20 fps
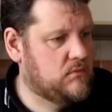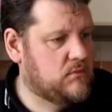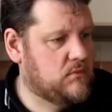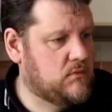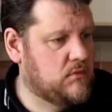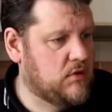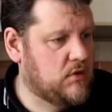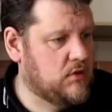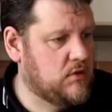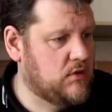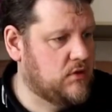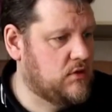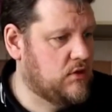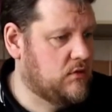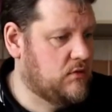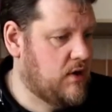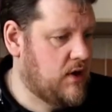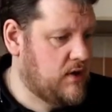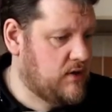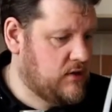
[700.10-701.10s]
This is the
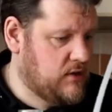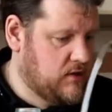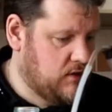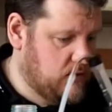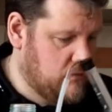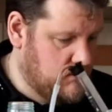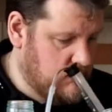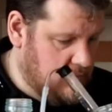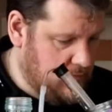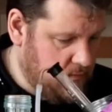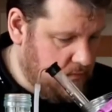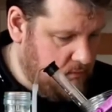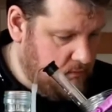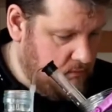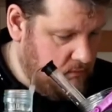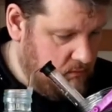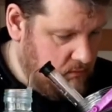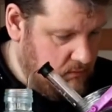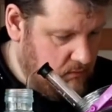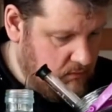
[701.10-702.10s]
rest.
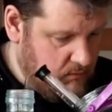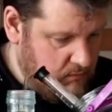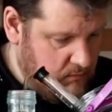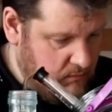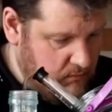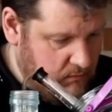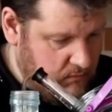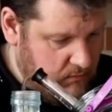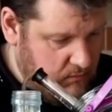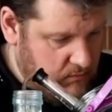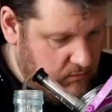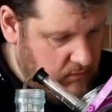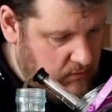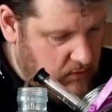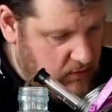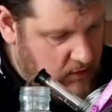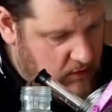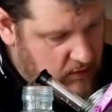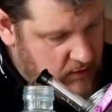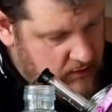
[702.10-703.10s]

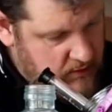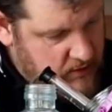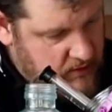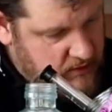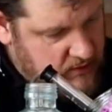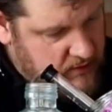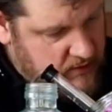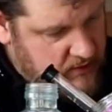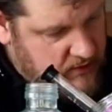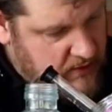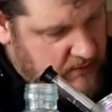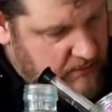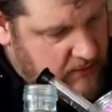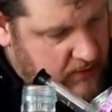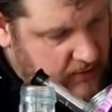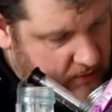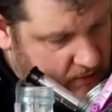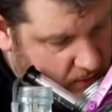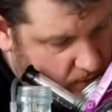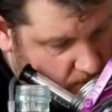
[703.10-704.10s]
Yeah, there is some
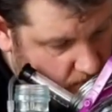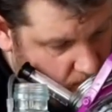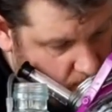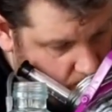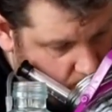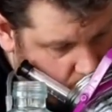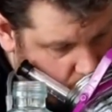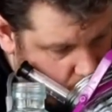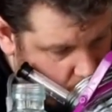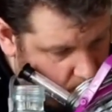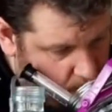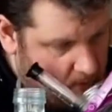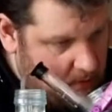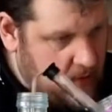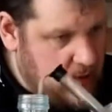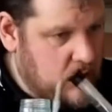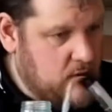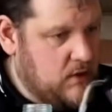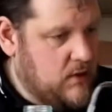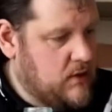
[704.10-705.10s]
yeast
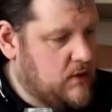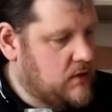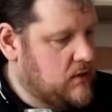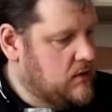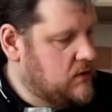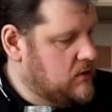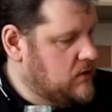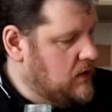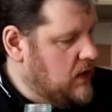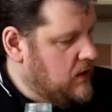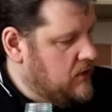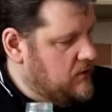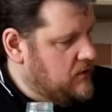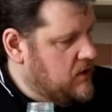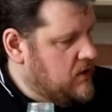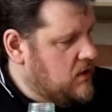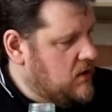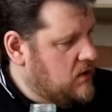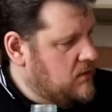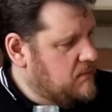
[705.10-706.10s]
down
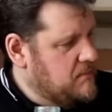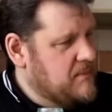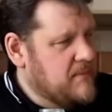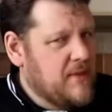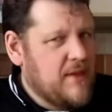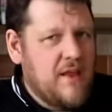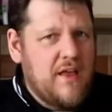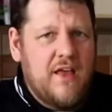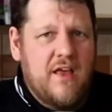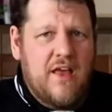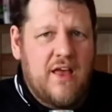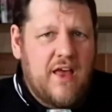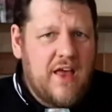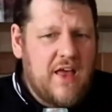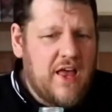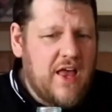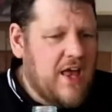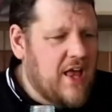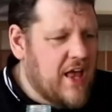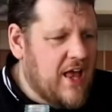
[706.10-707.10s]
there.
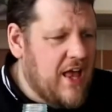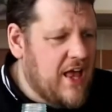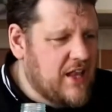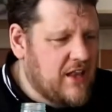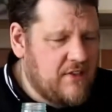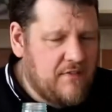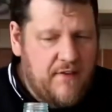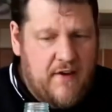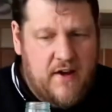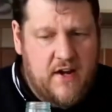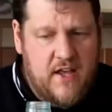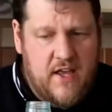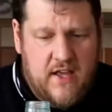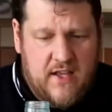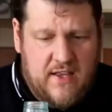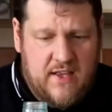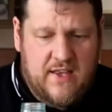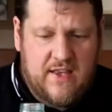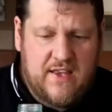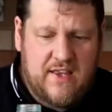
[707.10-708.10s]
It's funny.
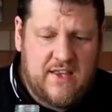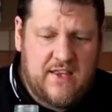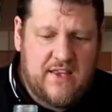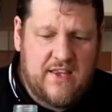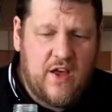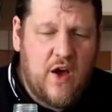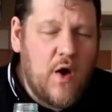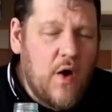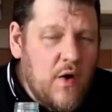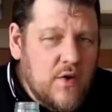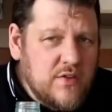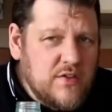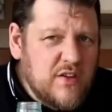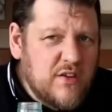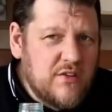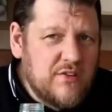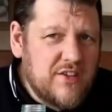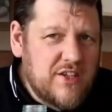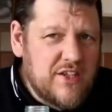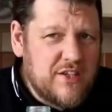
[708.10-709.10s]
It
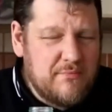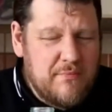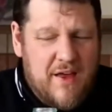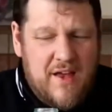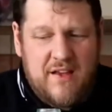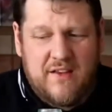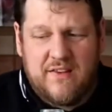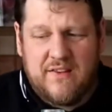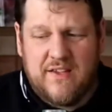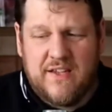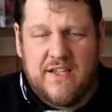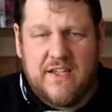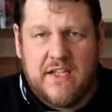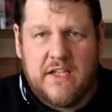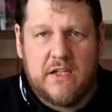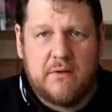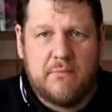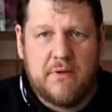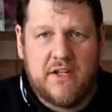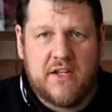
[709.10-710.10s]
also smells a
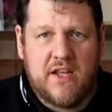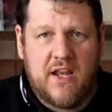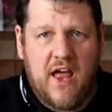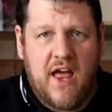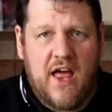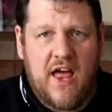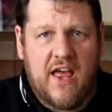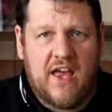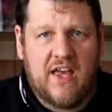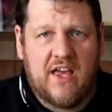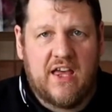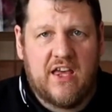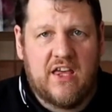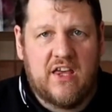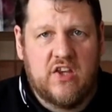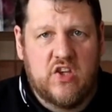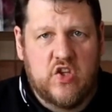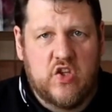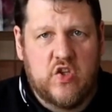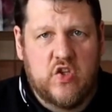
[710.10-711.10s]
little bit like
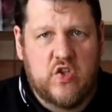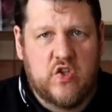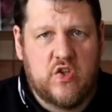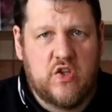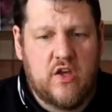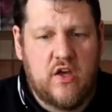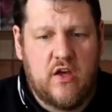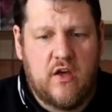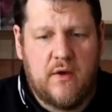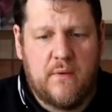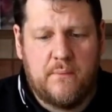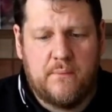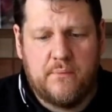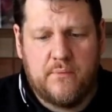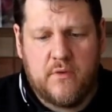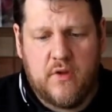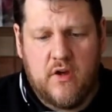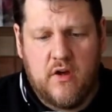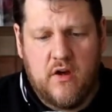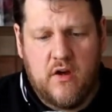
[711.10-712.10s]

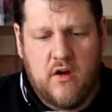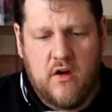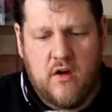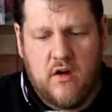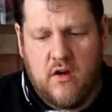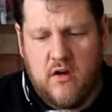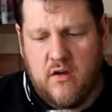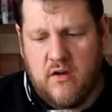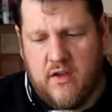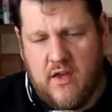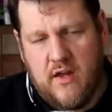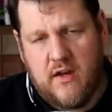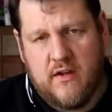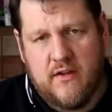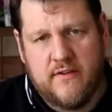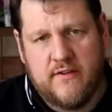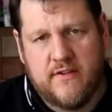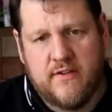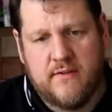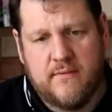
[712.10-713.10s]
um, uh,
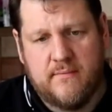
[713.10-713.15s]
Guinness.